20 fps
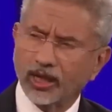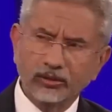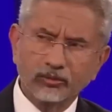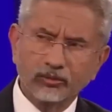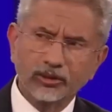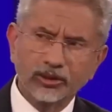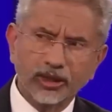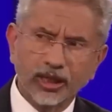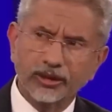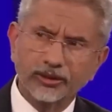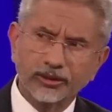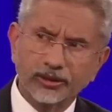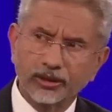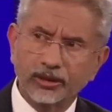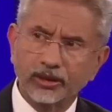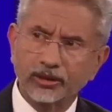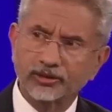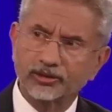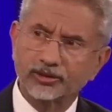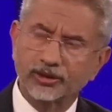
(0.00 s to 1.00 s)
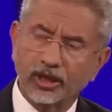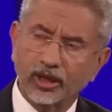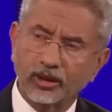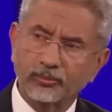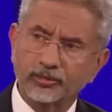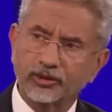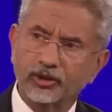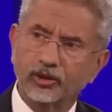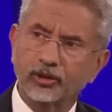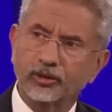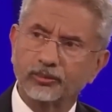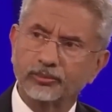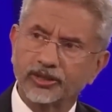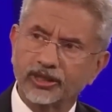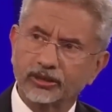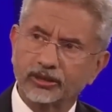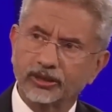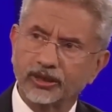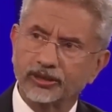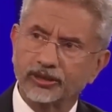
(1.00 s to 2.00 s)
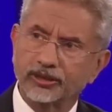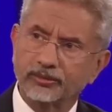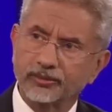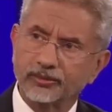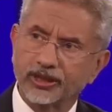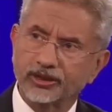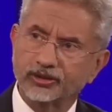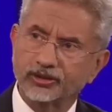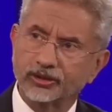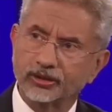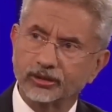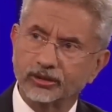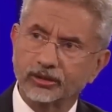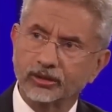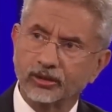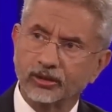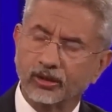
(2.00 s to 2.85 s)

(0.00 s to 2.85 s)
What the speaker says: don't I hear sharp European condemnation